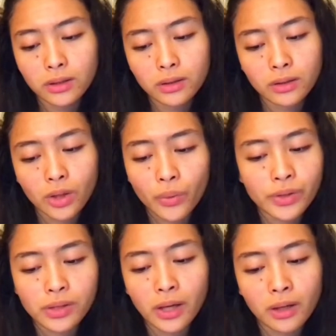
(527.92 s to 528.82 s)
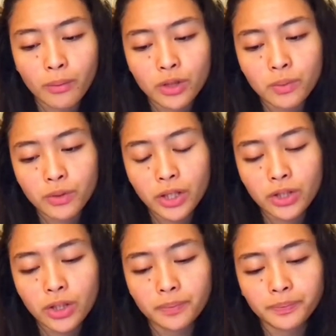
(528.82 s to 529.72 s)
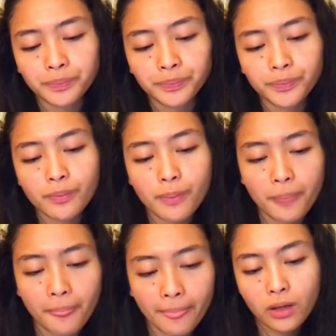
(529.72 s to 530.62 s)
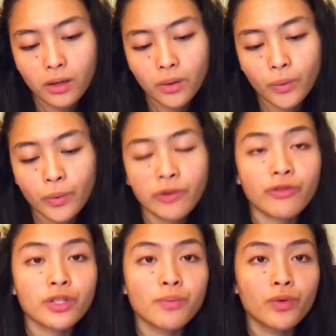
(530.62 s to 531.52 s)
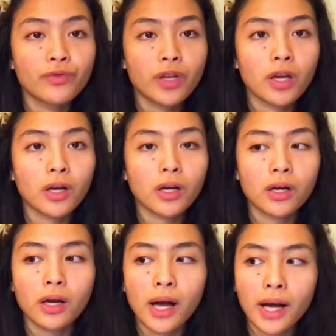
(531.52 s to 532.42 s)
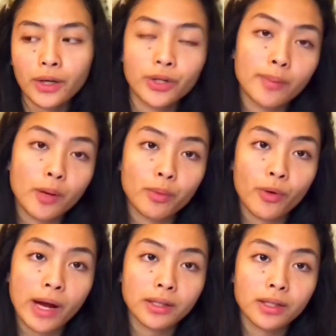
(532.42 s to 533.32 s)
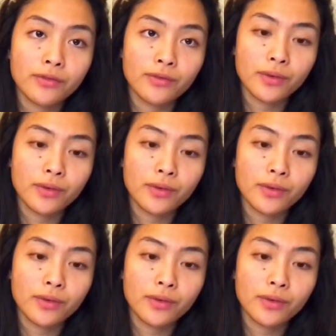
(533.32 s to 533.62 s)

There wasn't any much protection. When we first moved here, I heard about Proactive,